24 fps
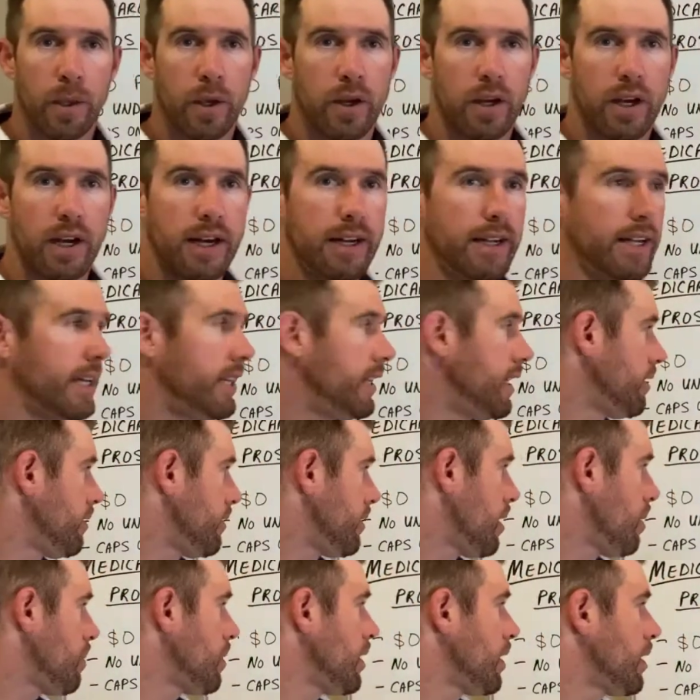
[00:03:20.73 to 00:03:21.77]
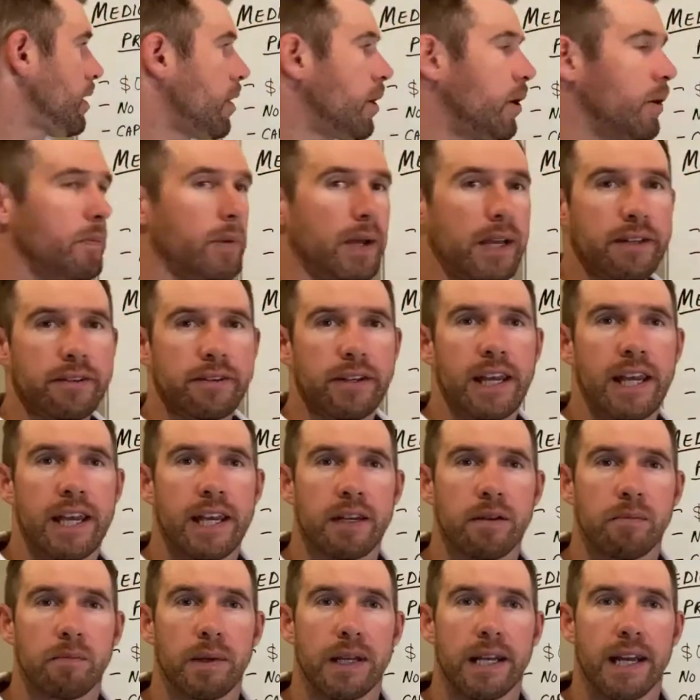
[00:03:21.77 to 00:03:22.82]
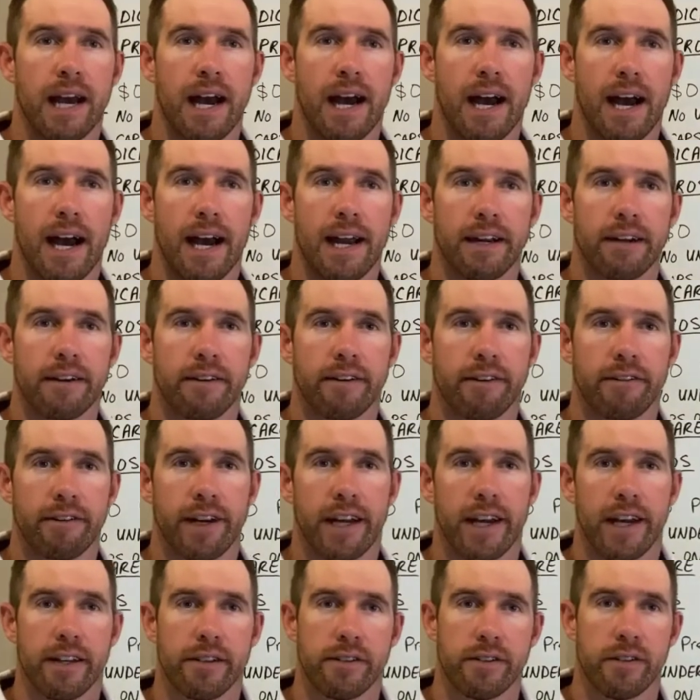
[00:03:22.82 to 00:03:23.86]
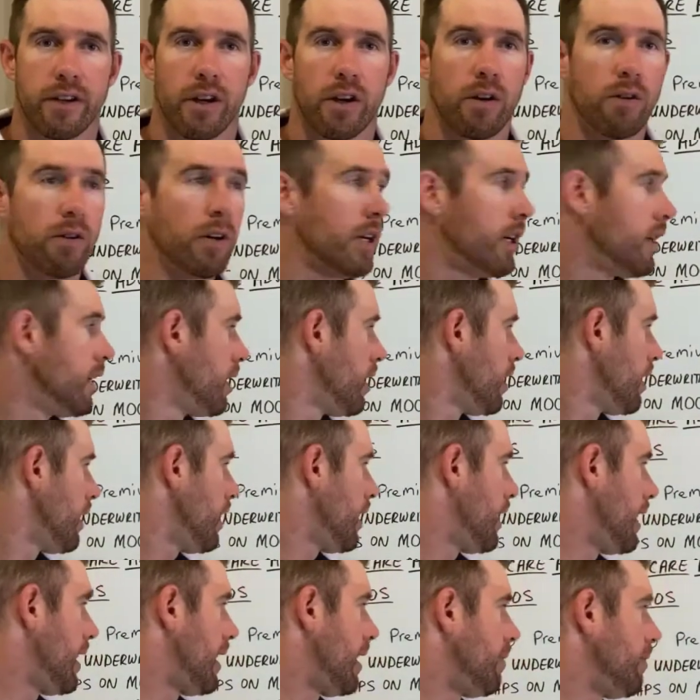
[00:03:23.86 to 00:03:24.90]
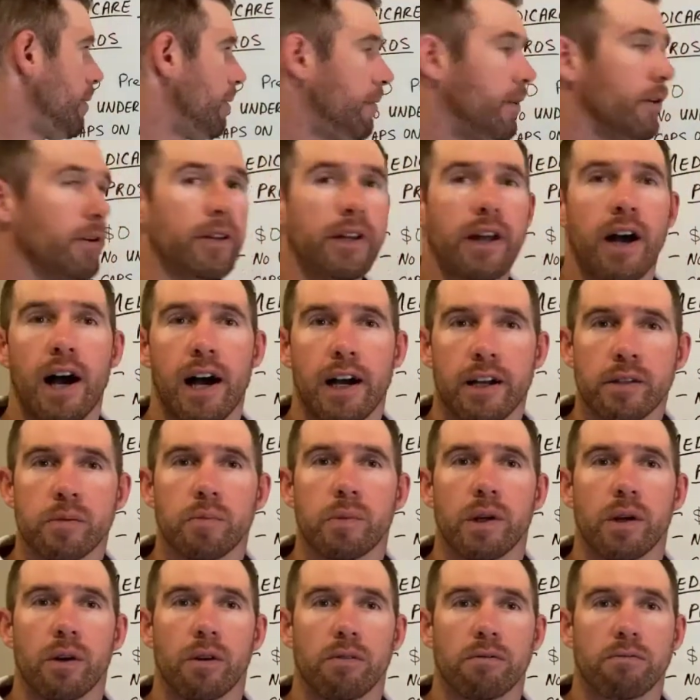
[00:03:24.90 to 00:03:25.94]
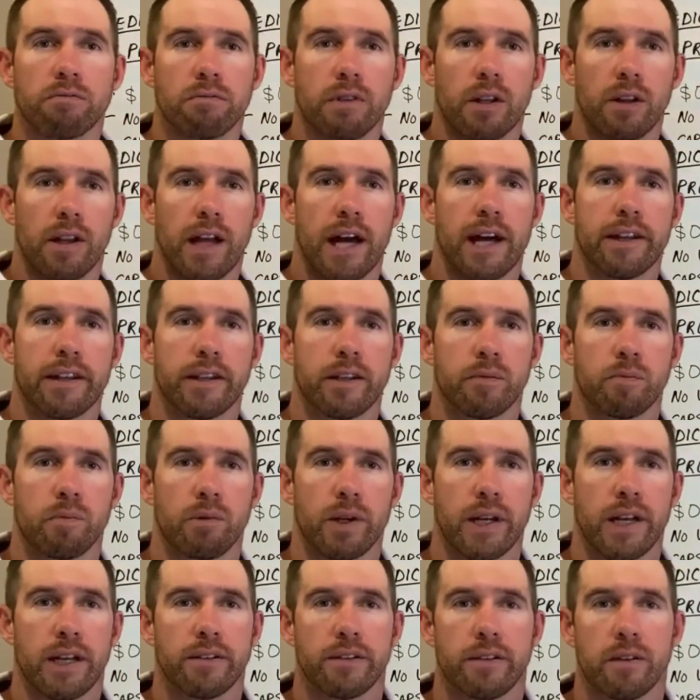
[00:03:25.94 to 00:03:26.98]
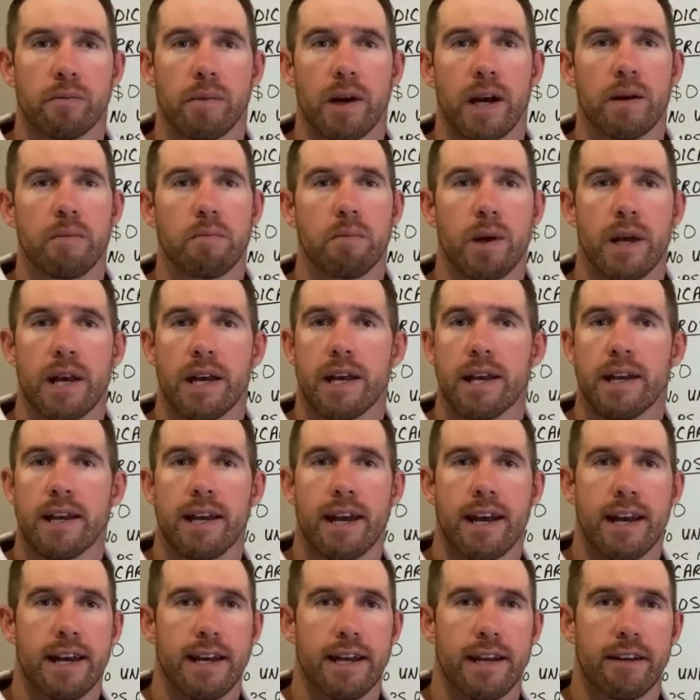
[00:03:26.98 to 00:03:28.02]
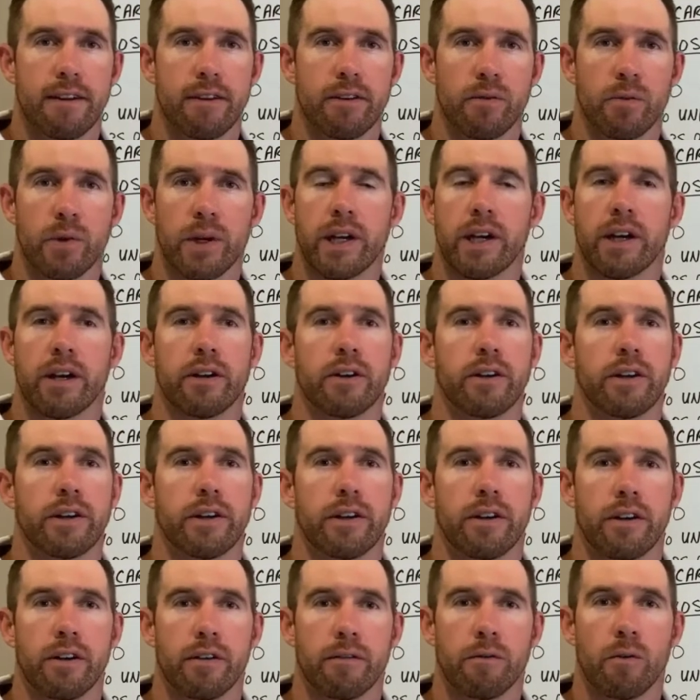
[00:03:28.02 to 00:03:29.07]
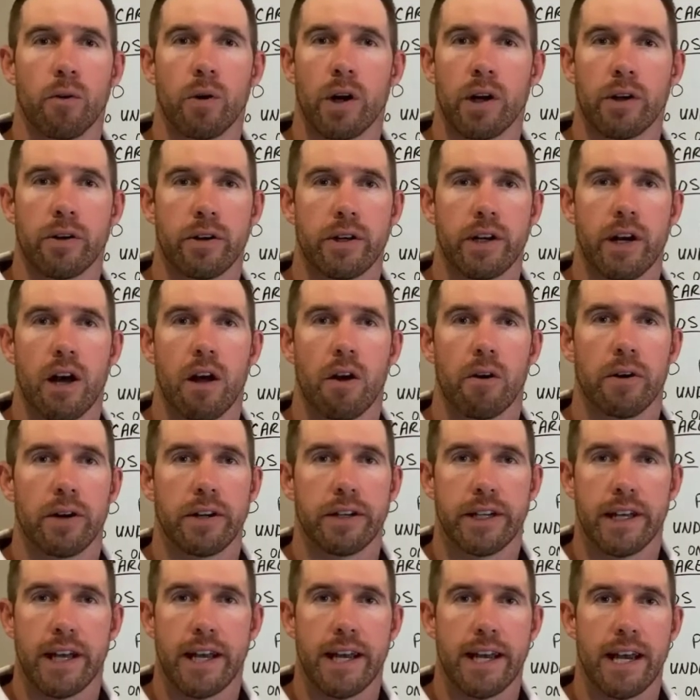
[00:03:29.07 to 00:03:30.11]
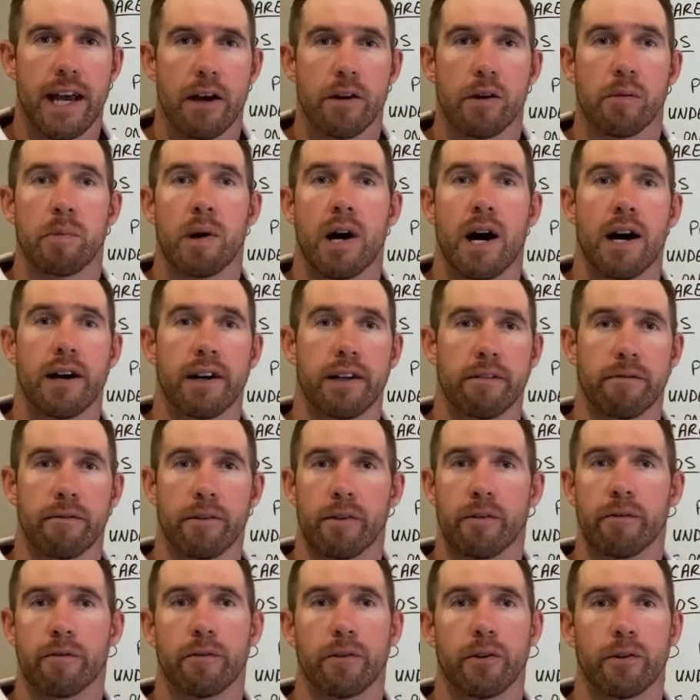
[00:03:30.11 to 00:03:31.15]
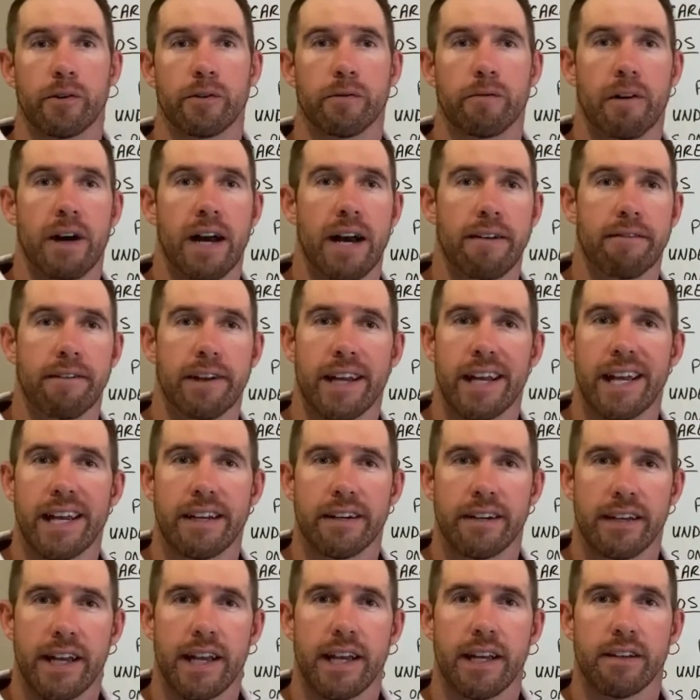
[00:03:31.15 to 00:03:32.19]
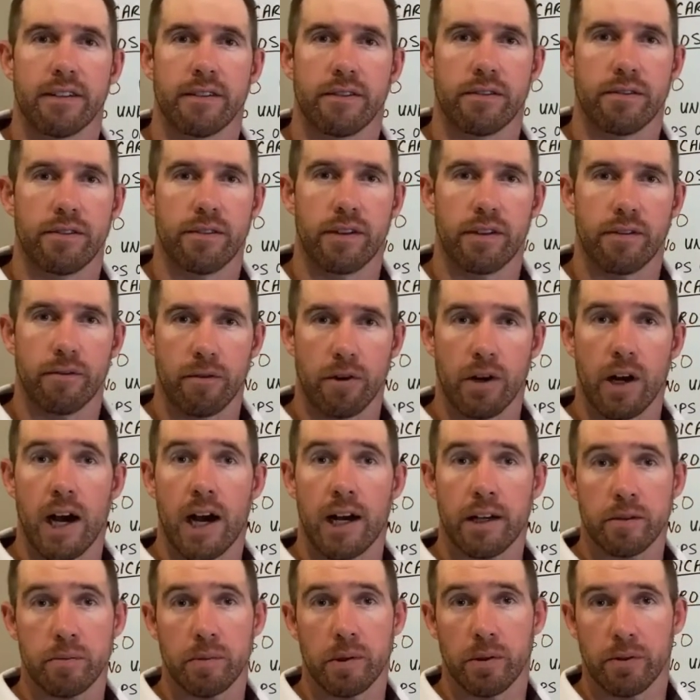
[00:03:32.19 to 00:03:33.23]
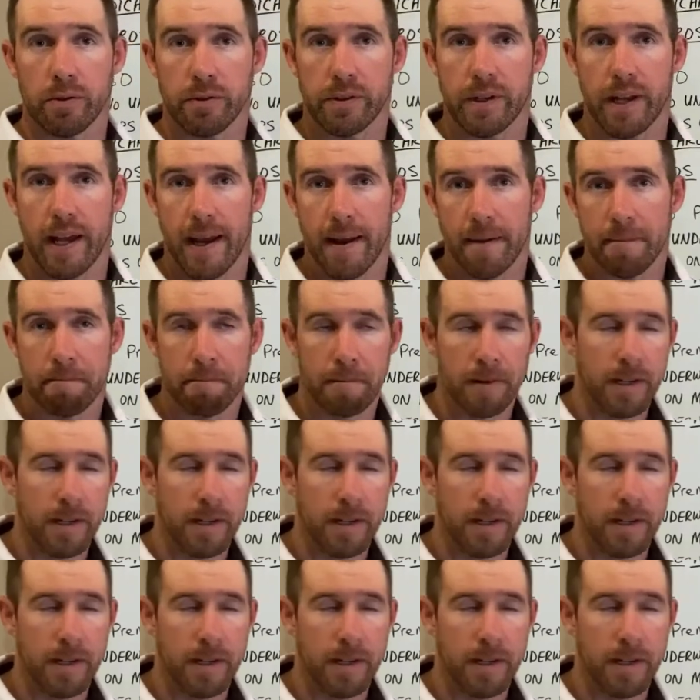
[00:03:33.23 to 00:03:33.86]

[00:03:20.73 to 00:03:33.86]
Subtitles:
And then some of the copays can be high, okay? So if you're in the hospital, a lot of these plans you might pay a $300 to $400 a day out of pocket for the first 5 to 8 days for a hospital stay.